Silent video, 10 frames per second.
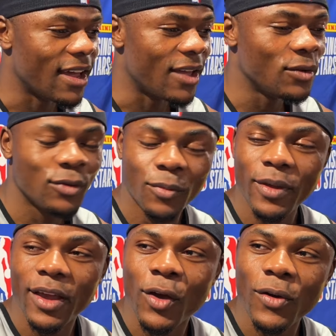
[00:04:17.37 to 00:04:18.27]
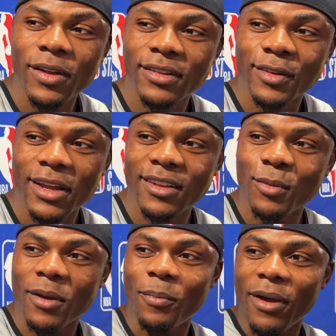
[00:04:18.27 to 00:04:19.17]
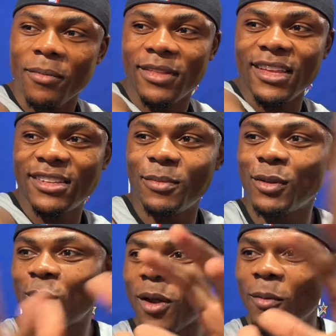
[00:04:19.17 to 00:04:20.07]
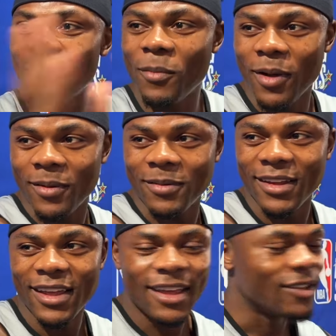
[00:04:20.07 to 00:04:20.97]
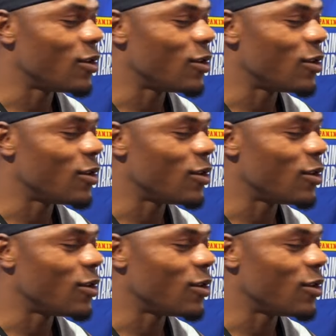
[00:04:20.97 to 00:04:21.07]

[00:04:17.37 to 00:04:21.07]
I used to be a goalie, so that's what probably teach me to grab rebound.